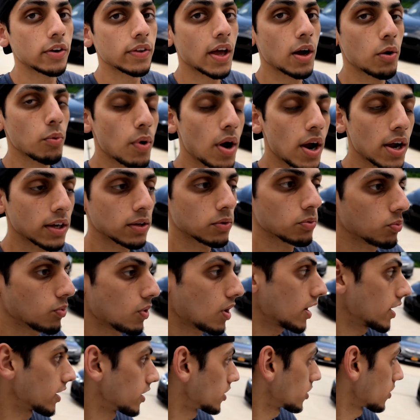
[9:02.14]
that Y
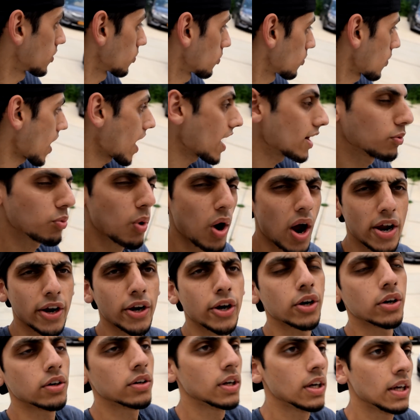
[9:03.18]
wire, Y
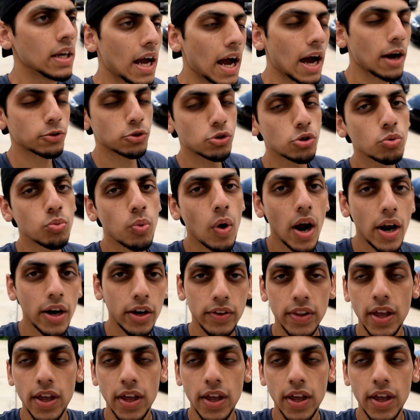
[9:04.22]
wire, how to wire